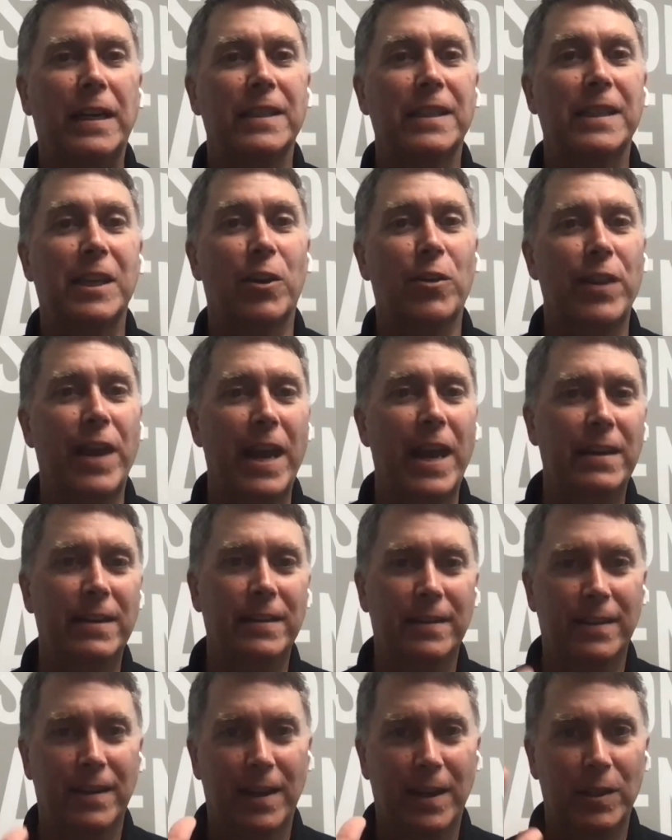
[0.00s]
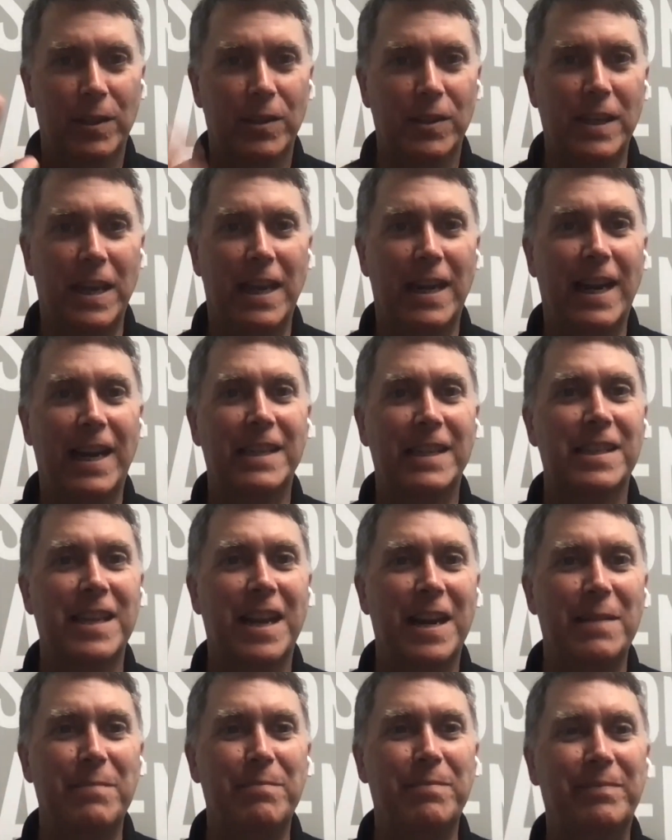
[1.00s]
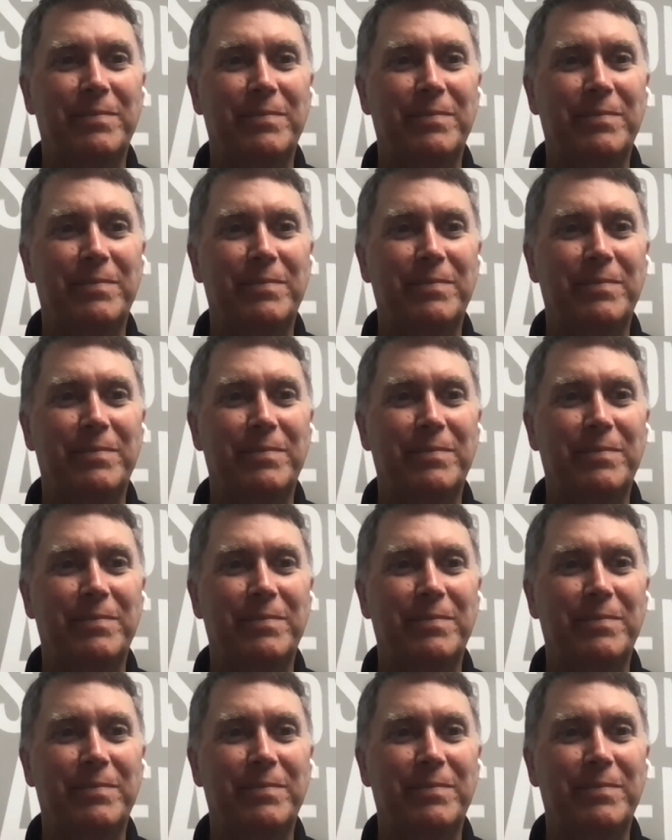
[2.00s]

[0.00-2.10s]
Until then, see you next time.